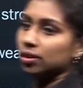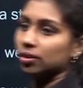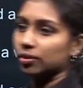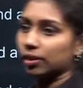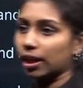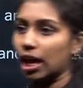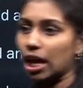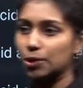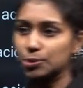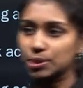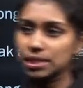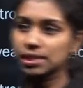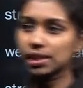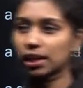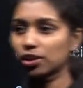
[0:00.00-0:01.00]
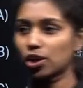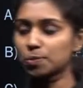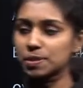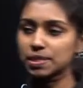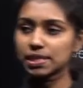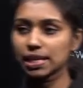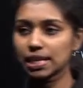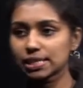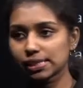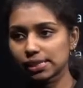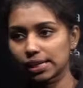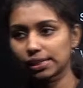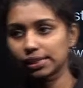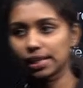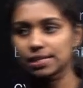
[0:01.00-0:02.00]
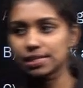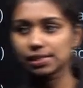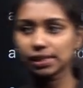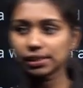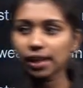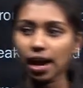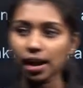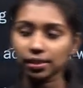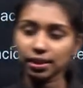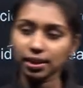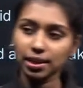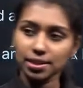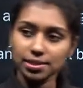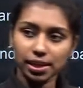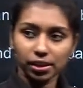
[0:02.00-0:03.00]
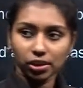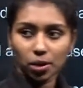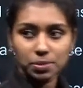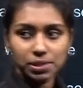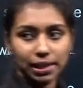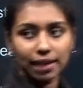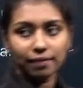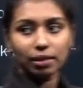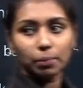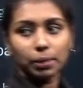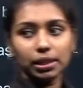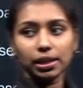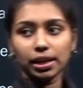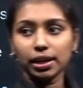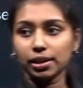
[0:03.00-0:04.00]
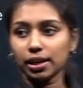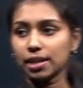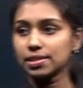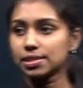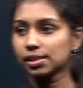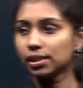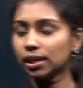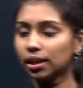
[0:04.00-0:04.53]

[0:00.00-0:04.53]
Okay, Arushi is saying option C is the correct answer and Karthik is saying option A will be the correct answer.